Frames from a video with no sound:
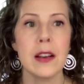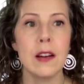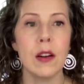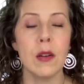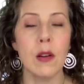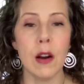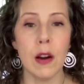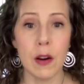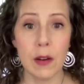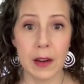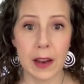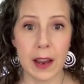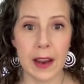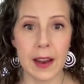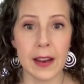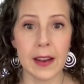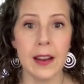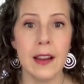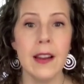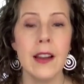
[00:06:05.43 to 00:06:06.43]
Go,
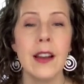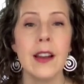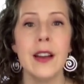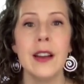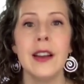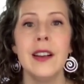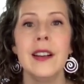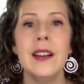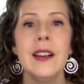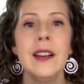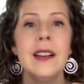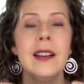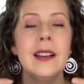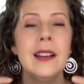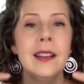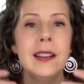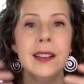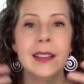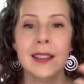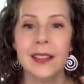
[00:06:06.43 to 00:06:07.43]
okay,
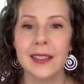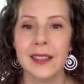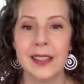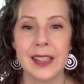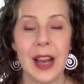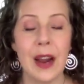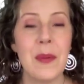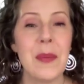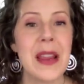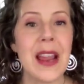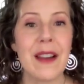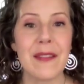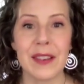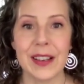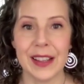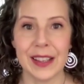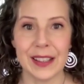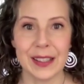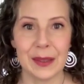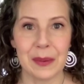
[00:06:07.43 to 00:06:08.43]
tell me
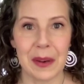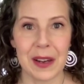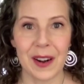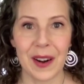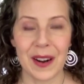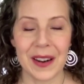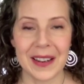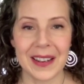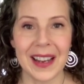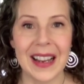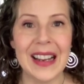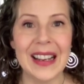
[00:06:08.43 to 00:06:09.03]
everything, sweetheart.